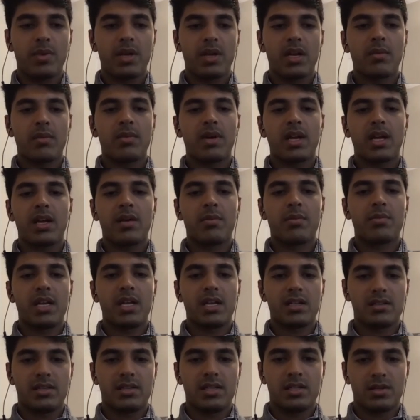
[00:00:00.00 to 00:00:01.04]
You become like a
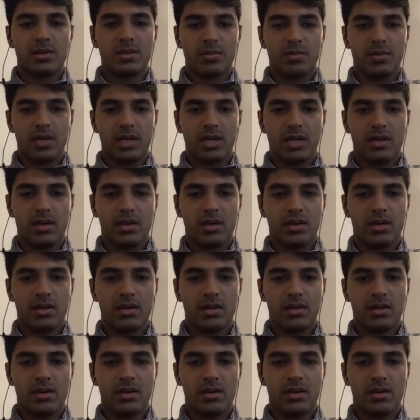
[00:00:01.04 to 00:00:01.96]
PhD student.